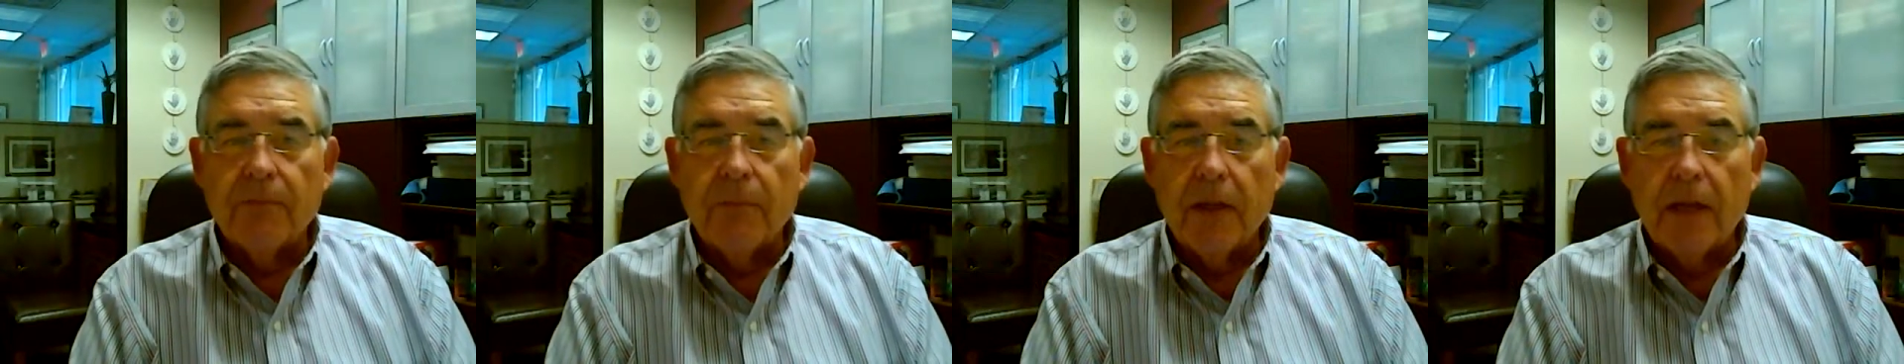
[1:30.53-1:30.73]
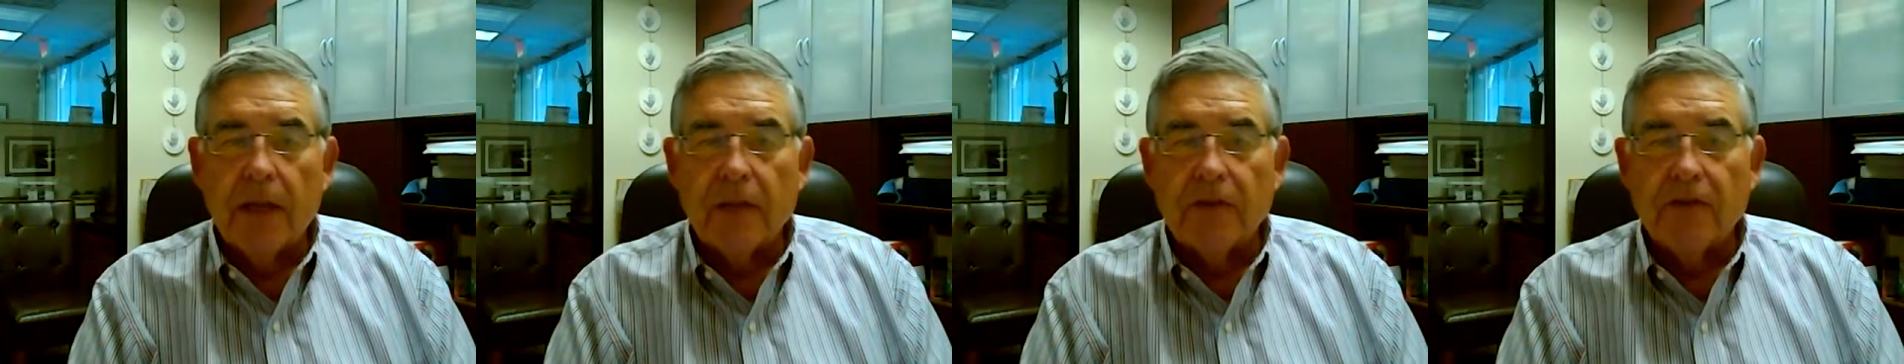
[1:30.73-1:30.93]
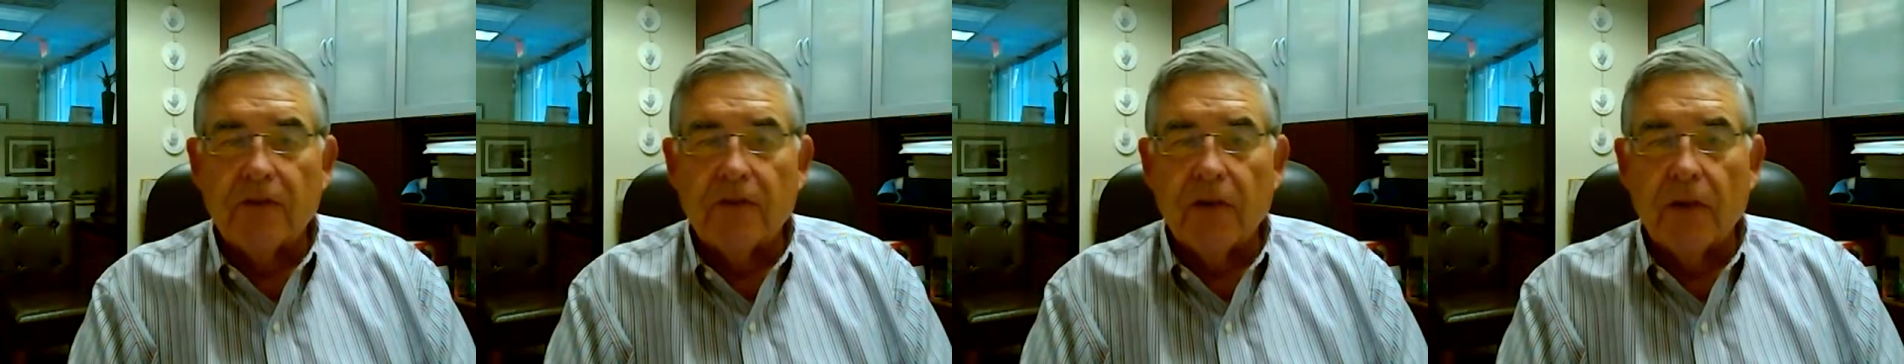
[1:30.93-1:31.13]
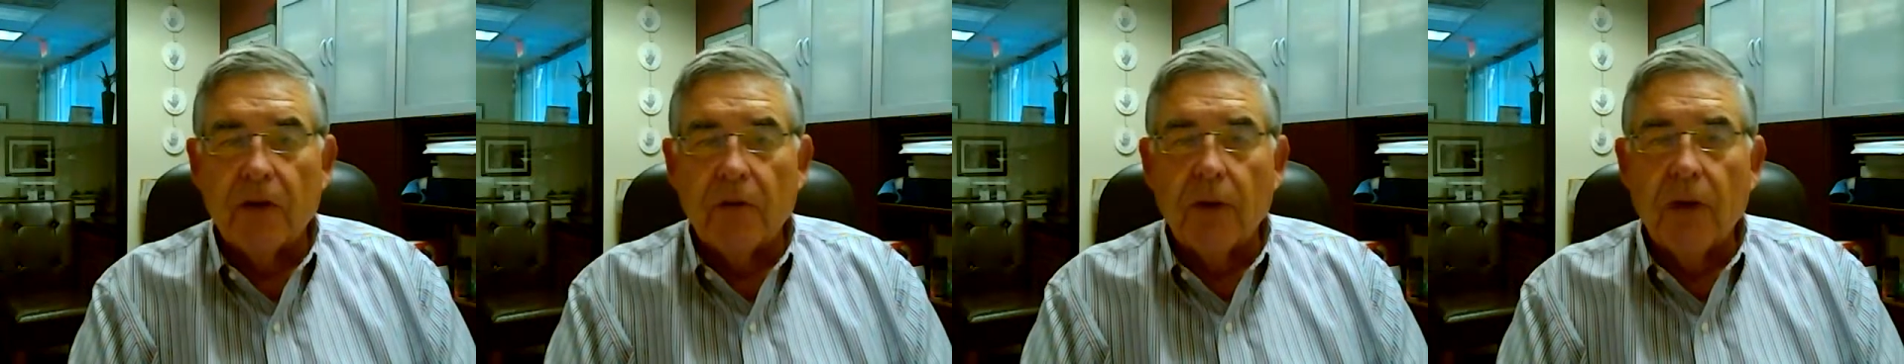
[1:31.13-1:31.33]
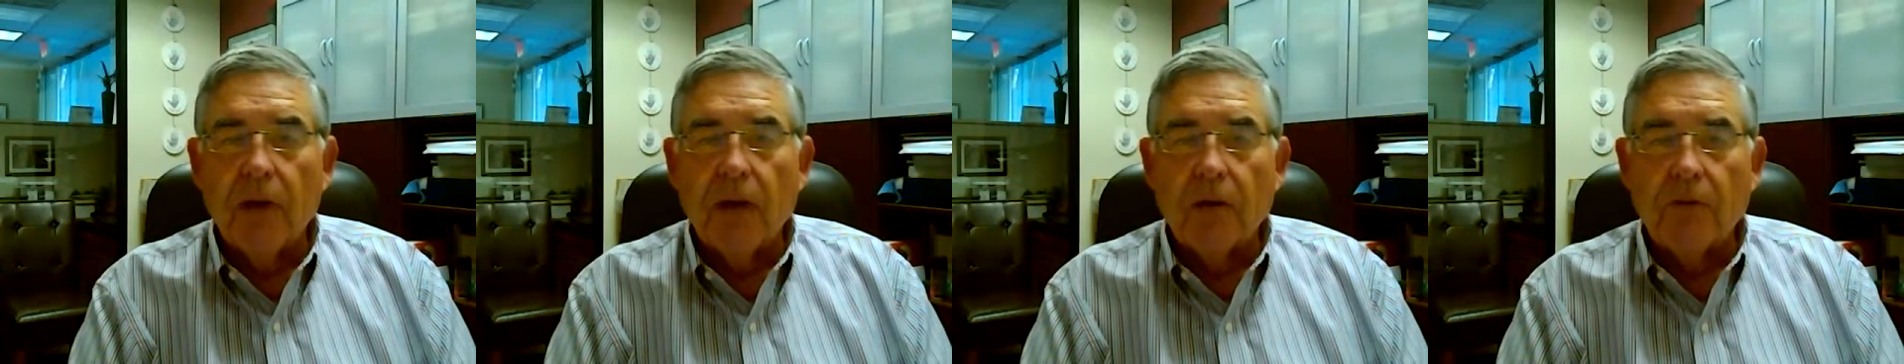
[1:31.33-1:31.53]
And so
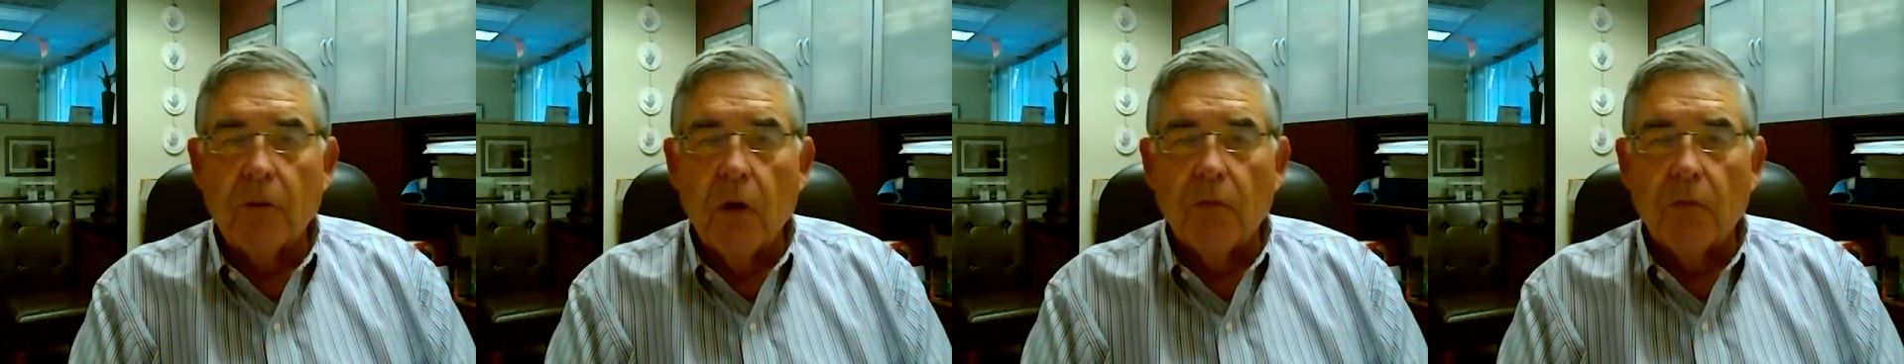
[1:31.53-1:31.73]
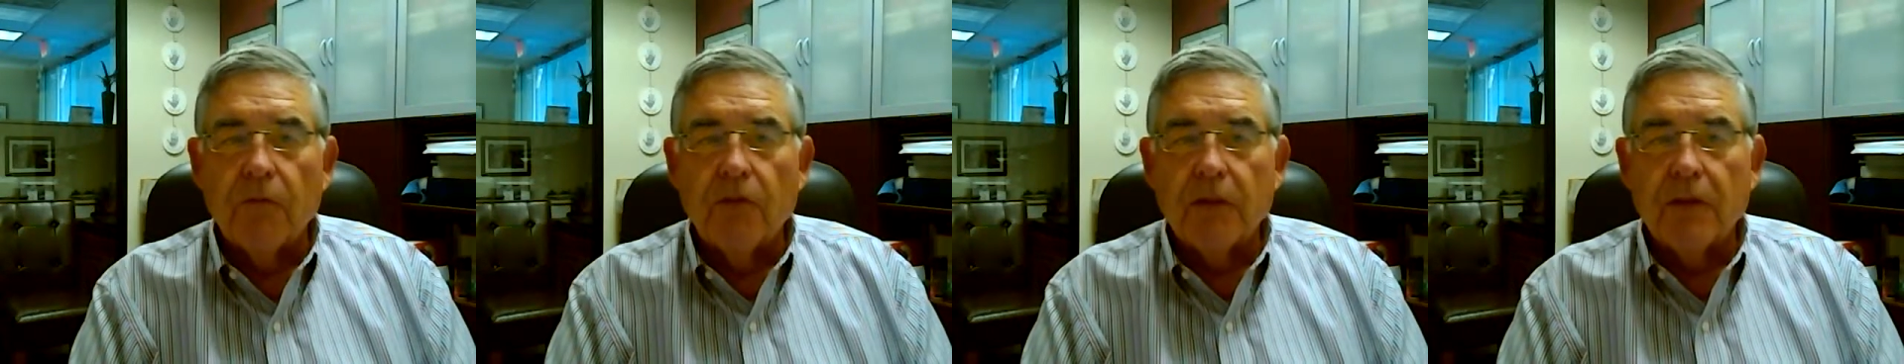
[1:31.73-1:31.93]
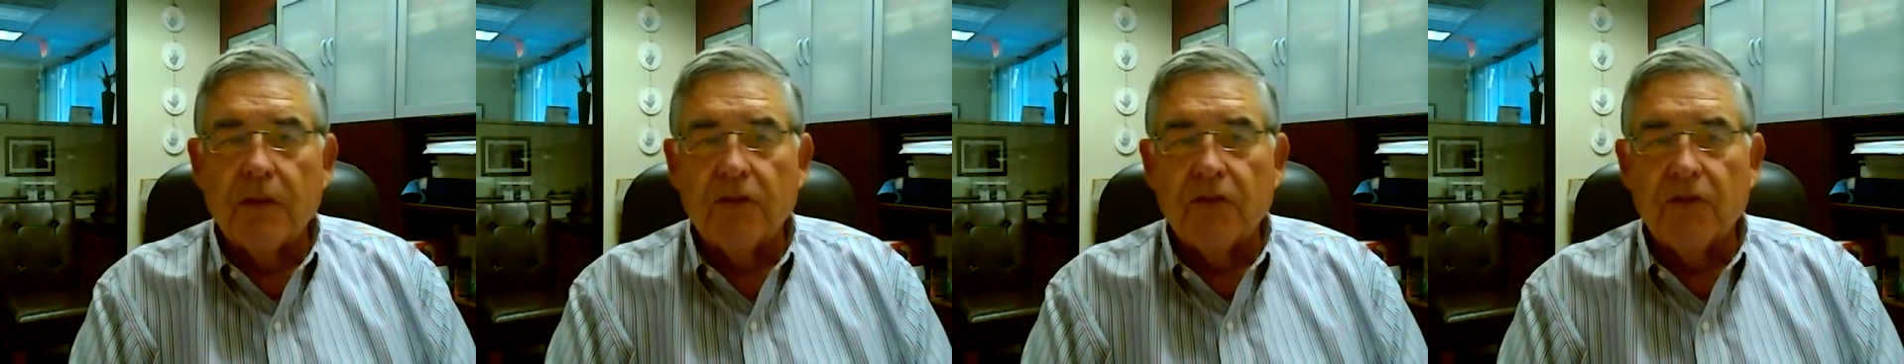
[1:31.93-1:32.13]
hopefully you'll